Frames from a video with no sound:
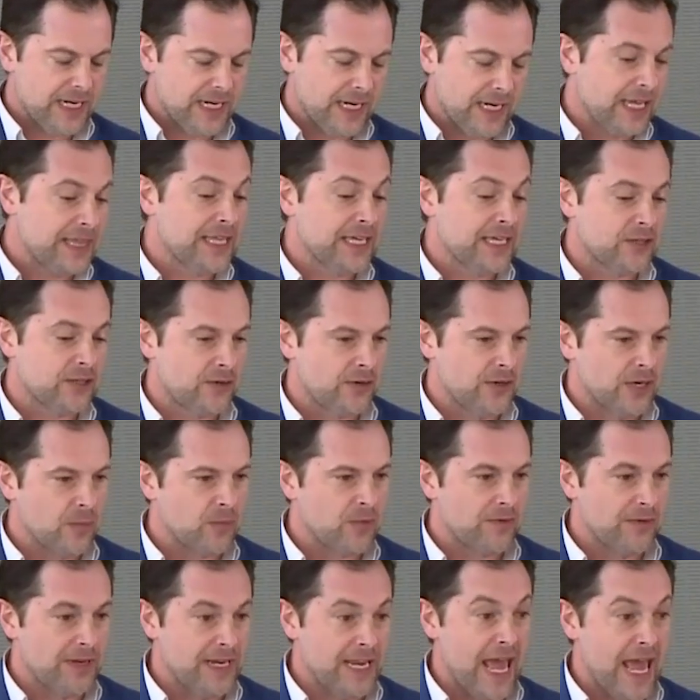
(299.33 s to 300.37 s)
And I think there are a
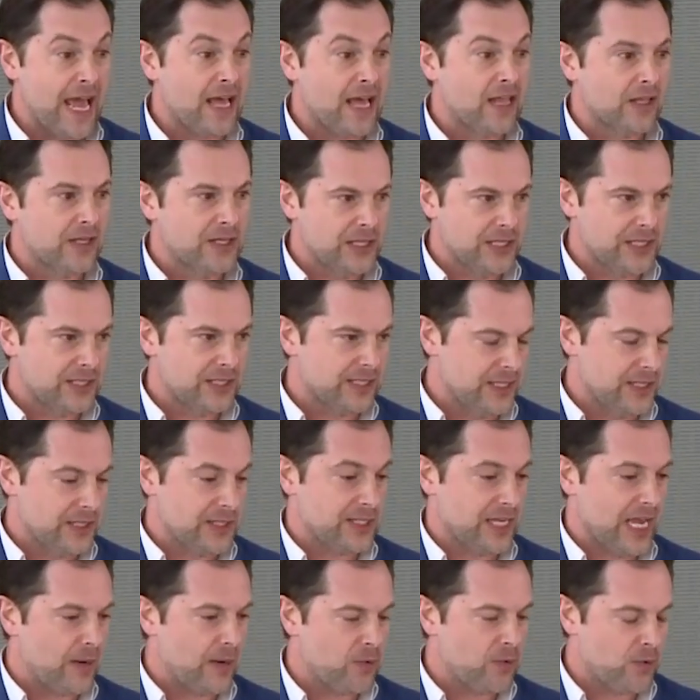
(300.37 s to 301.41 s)
number of analogies to the
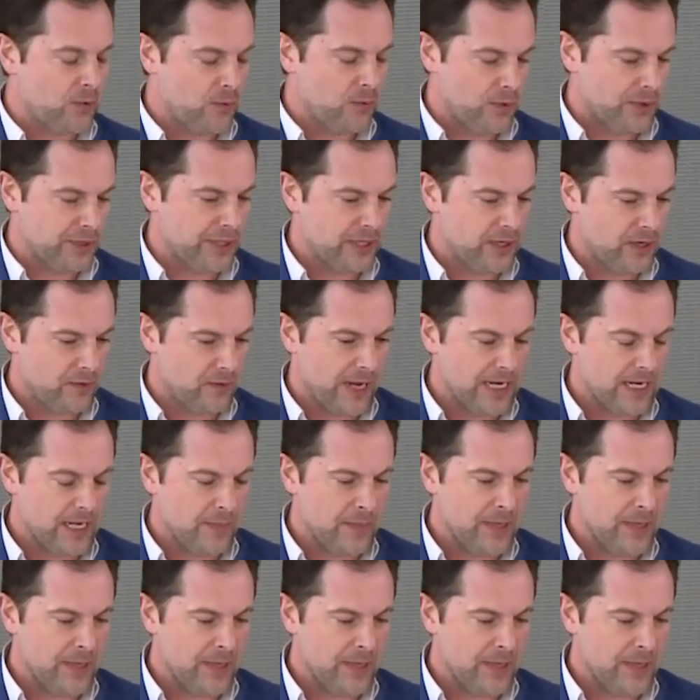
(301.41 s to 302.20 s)
cyber world here, right?